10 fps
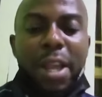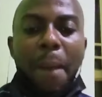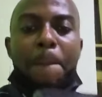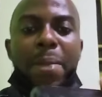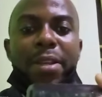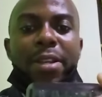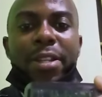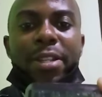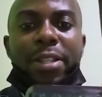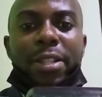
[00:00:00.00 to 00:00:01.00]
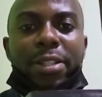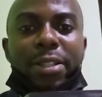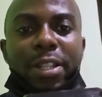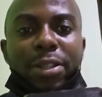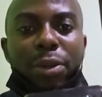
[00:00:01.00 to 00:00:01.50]
mini
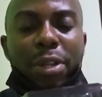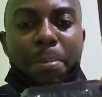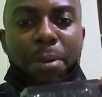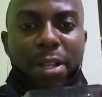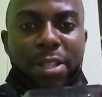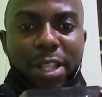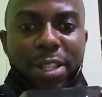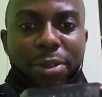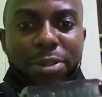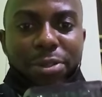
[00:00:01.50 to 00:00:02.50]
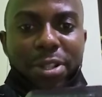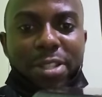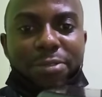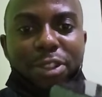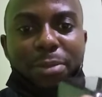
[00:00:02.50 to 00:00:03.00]
dental implant surgical drills
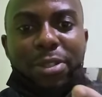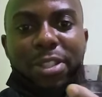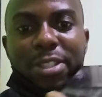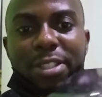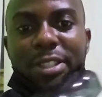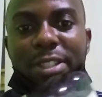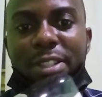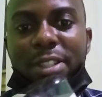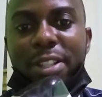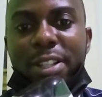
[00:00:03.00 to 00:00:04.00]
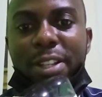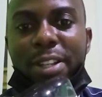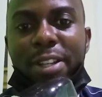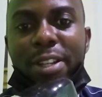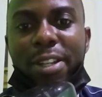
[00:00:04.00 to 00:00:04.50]
from this
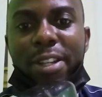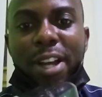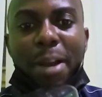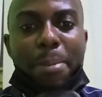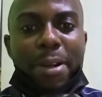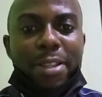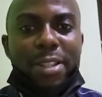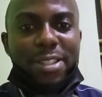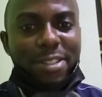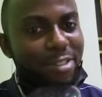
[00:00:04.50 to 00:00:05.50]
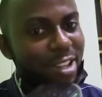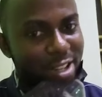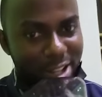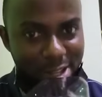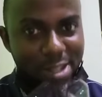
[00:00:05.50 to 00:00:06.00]
company. It's very
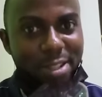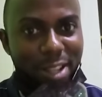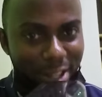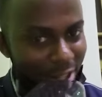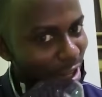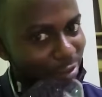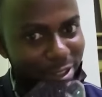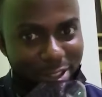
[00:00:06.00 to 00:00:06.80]
nice, and I loved it